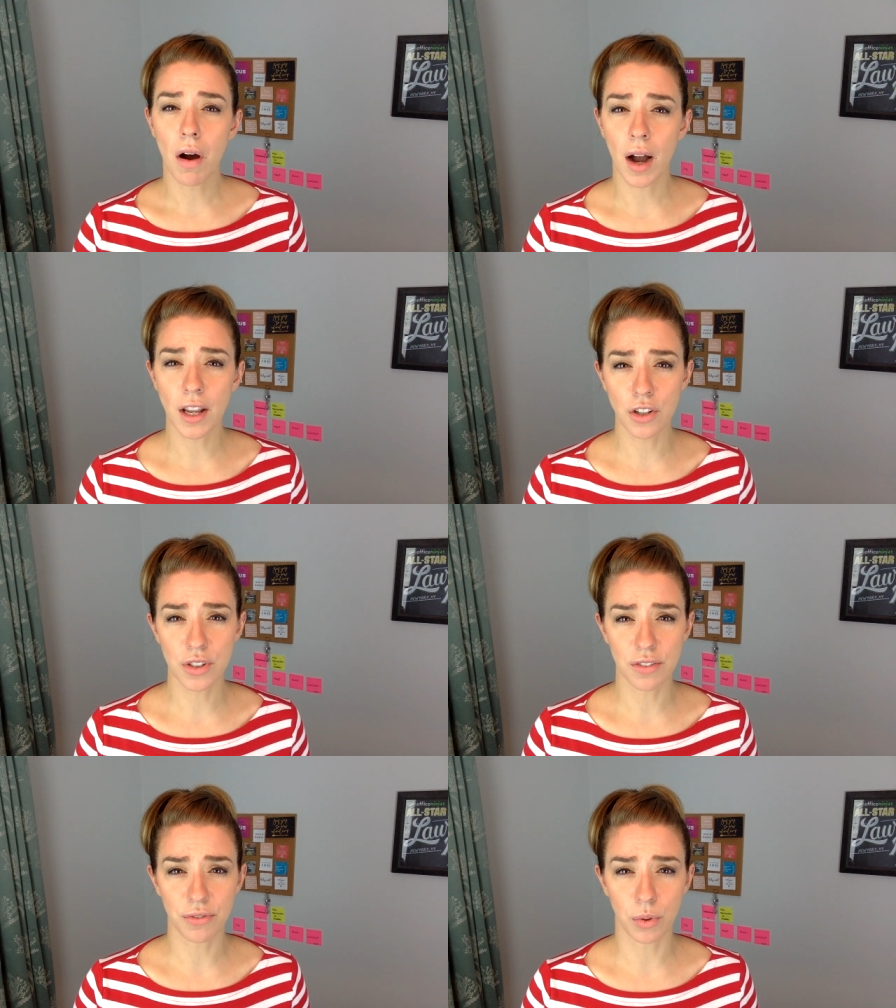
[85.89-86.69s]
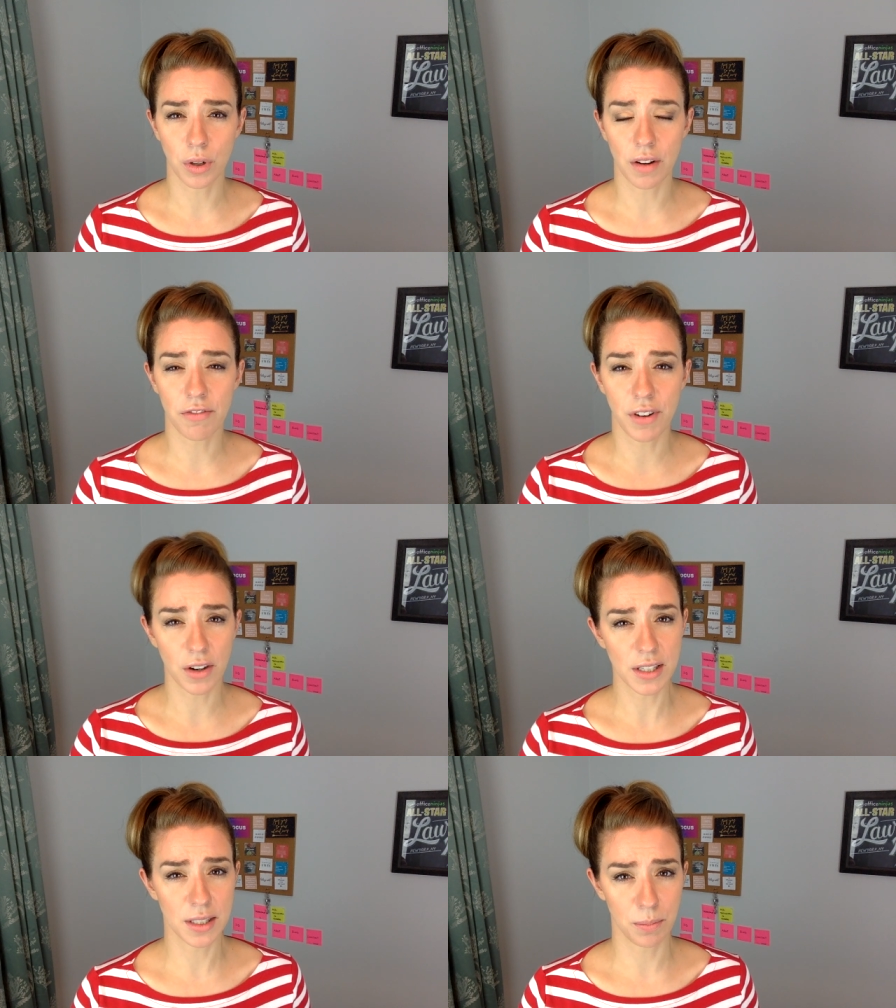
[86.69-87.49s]
I use it for
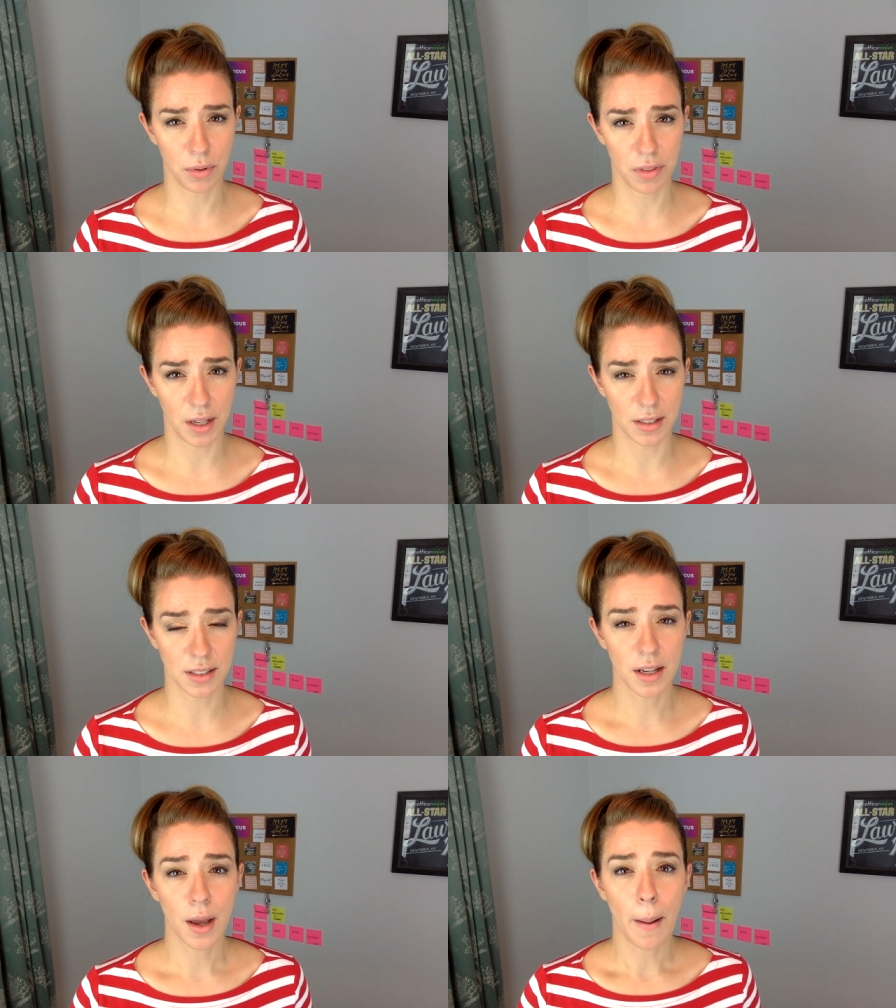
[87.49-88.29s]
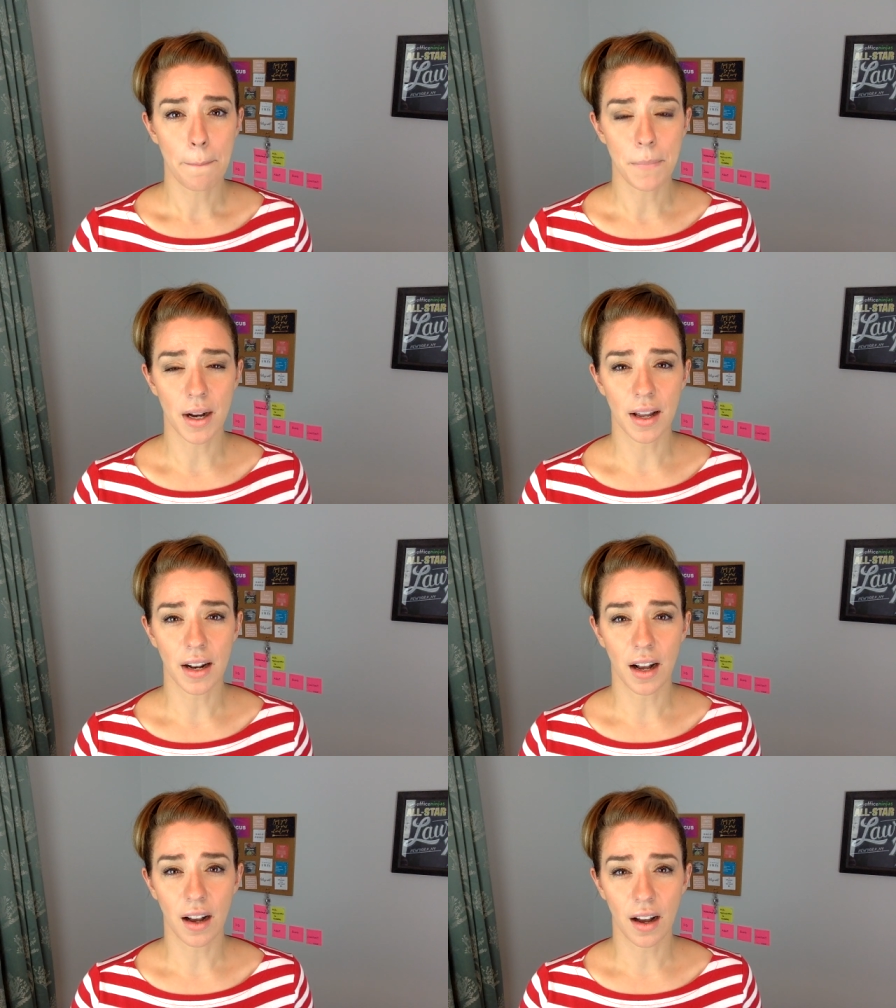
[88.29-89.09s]
very simple things,
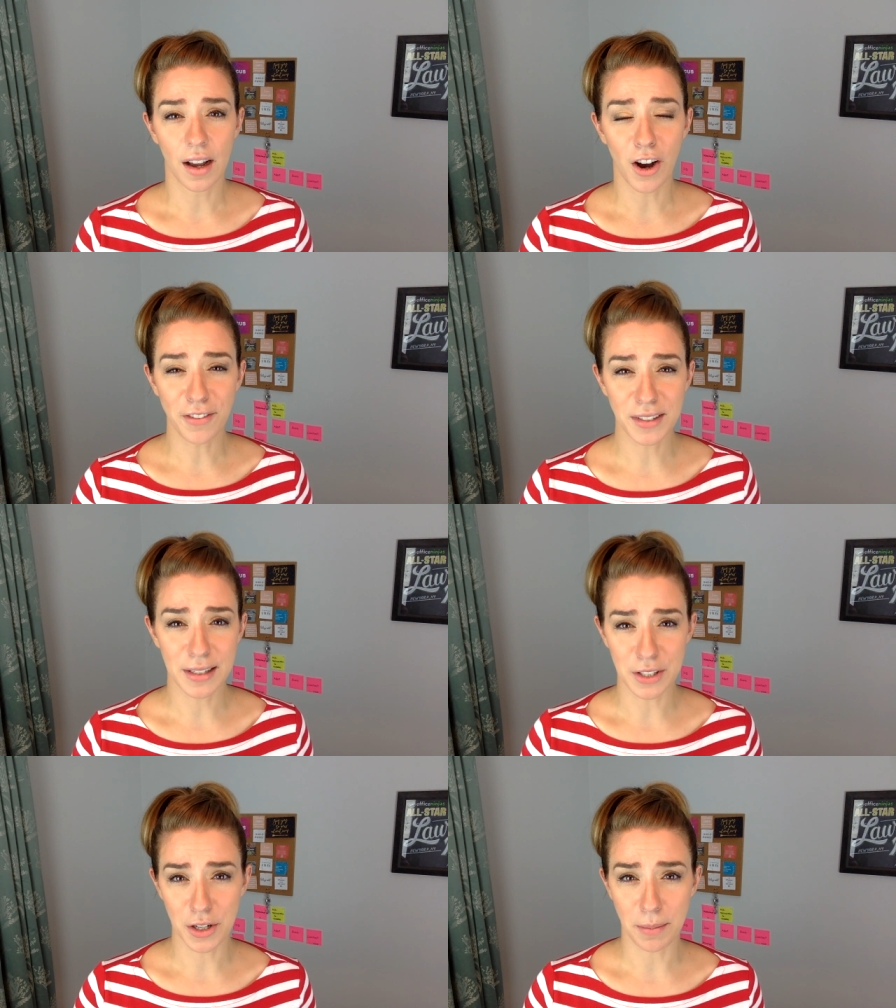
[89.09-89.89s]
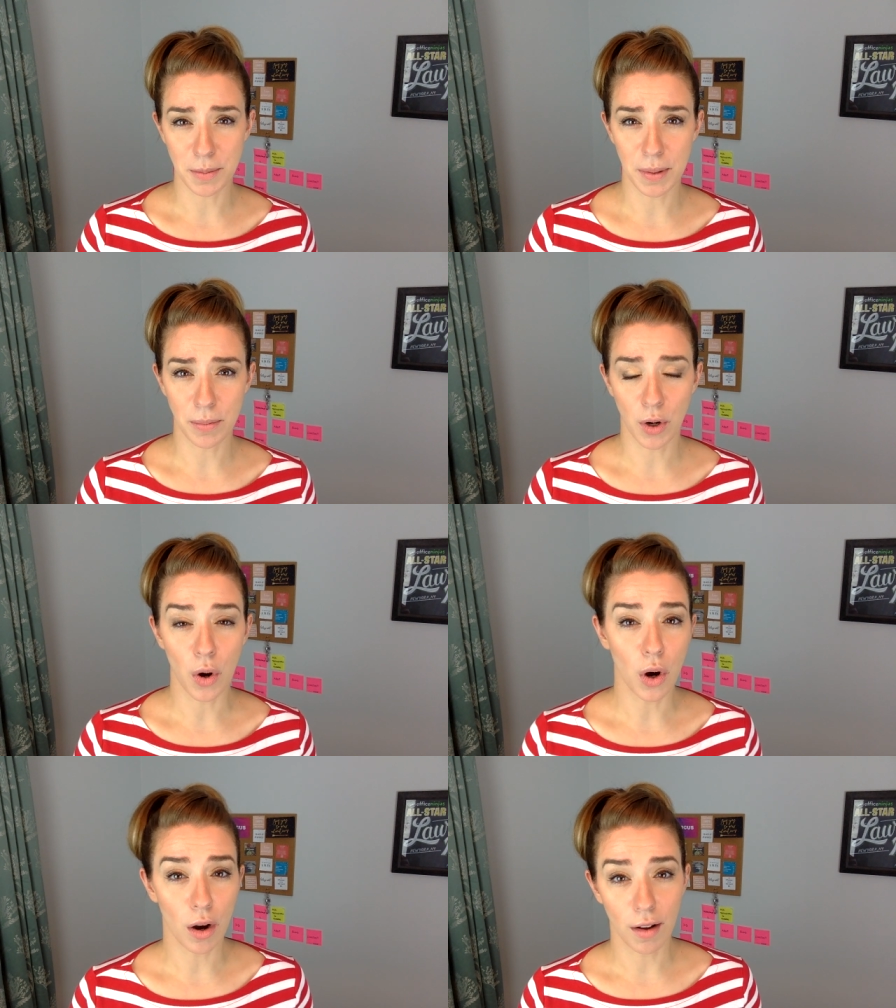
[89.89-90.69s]
but I often get stopped and people
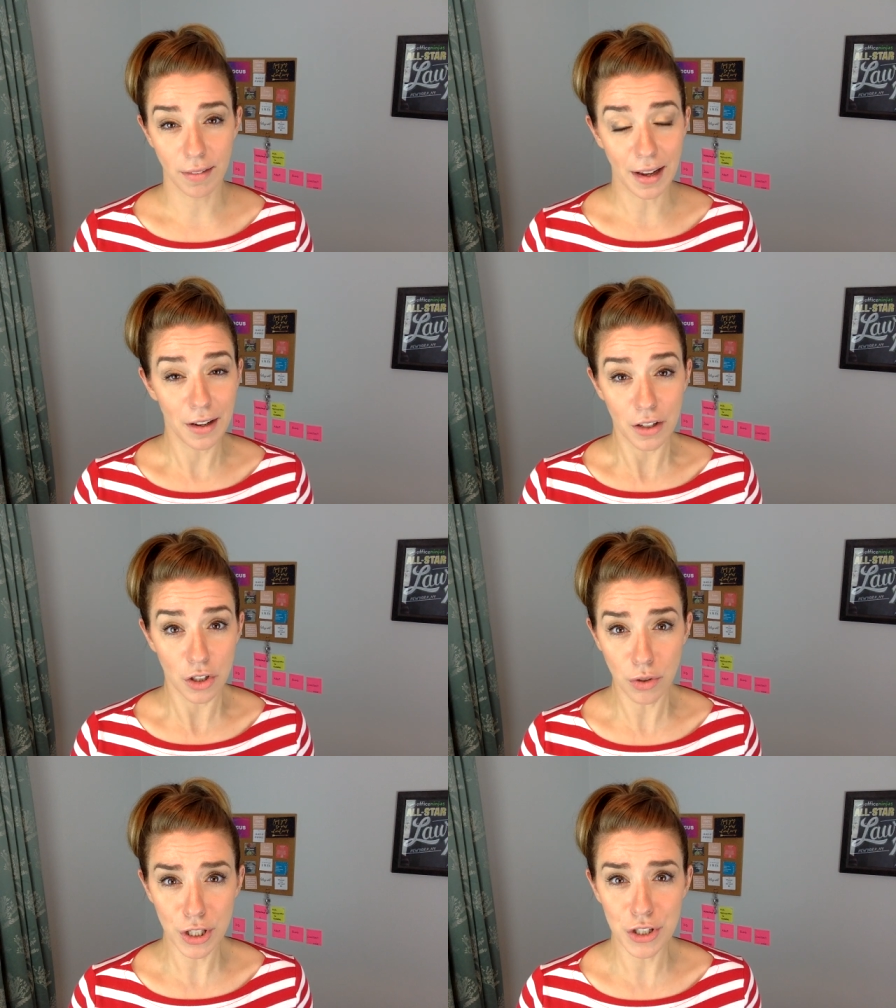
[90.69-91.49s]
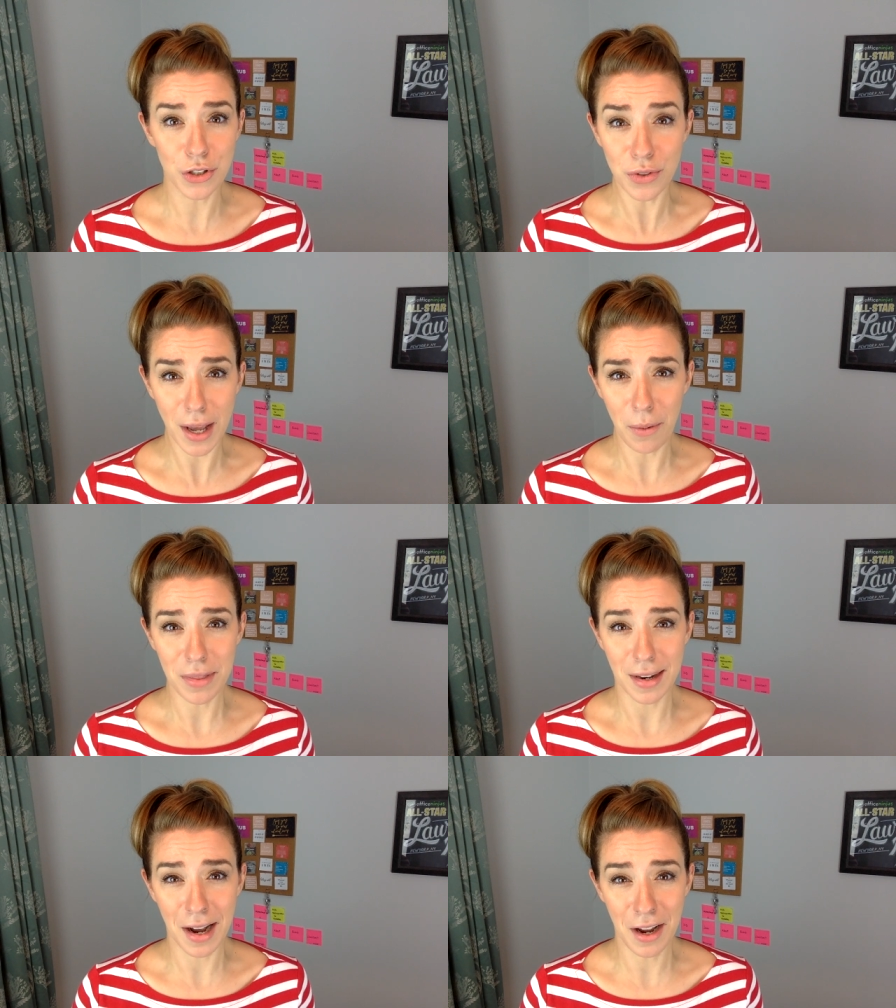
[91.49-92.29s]
go, "You can do that with an